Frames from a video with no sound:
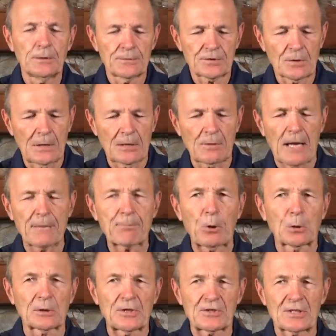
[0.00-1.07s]
So anyway, I
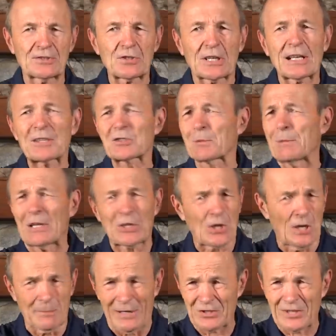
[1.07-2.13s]
pulled this. I got so many
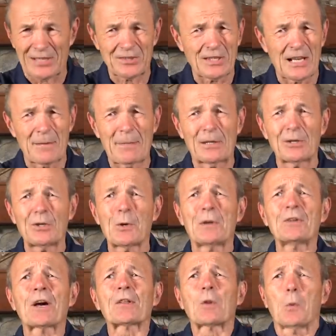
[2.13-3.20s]
comments, I thought I better do
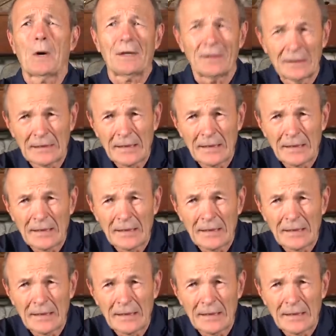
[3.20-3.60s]
another one.